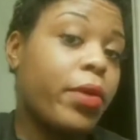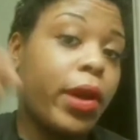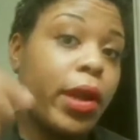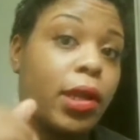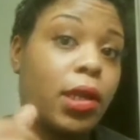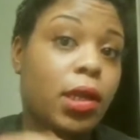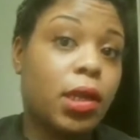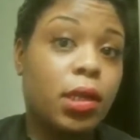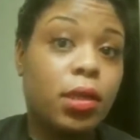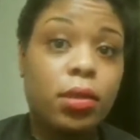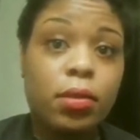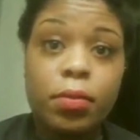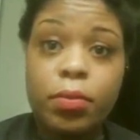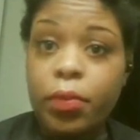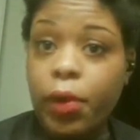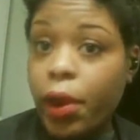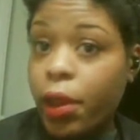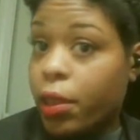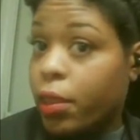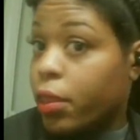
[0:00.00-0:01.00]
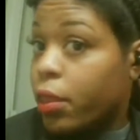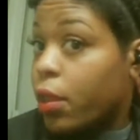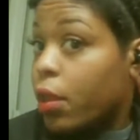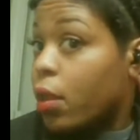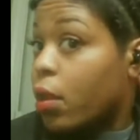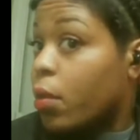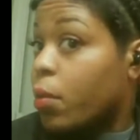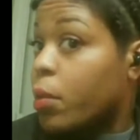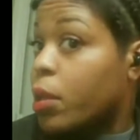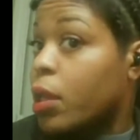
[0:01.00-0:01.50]
braid
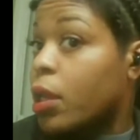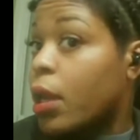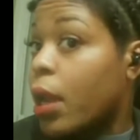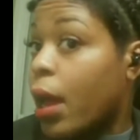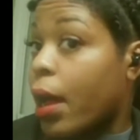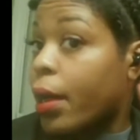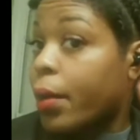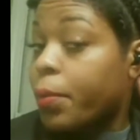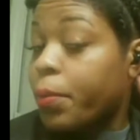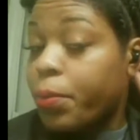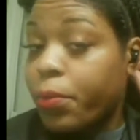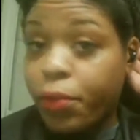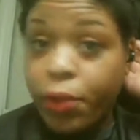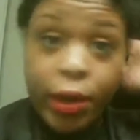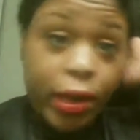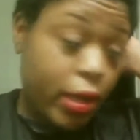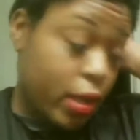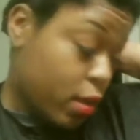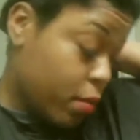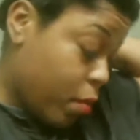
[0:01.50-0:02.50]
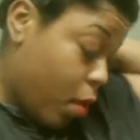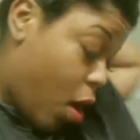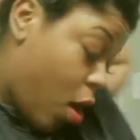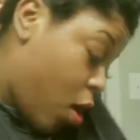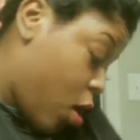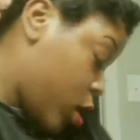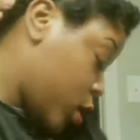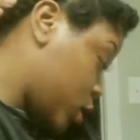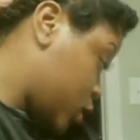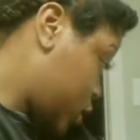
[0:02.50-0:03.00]
them, and then I braid them
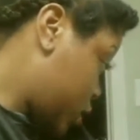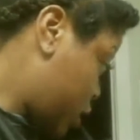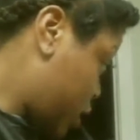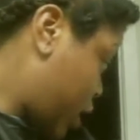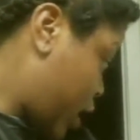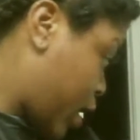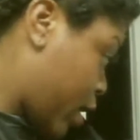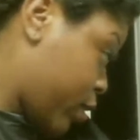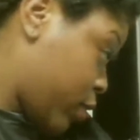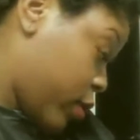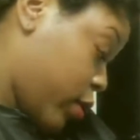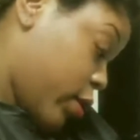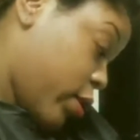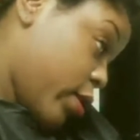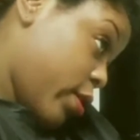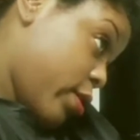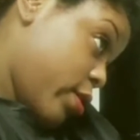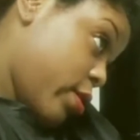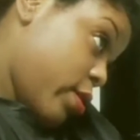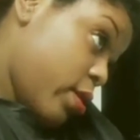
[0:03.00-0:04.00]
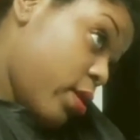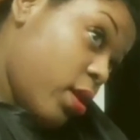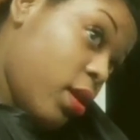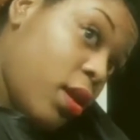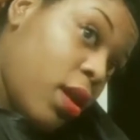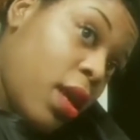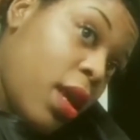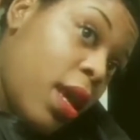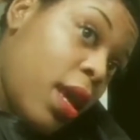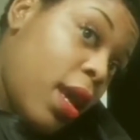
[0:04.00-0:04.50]
all together,
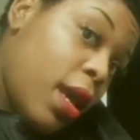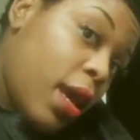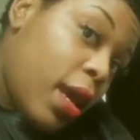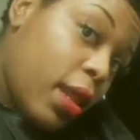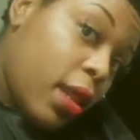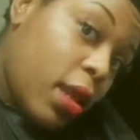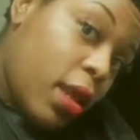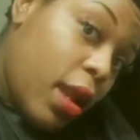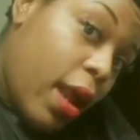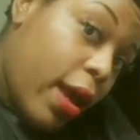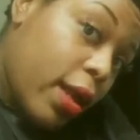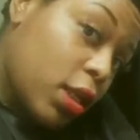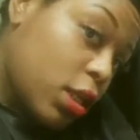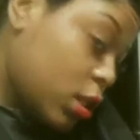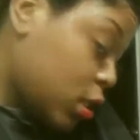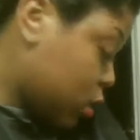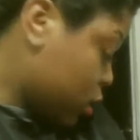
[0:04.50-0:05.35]
and then I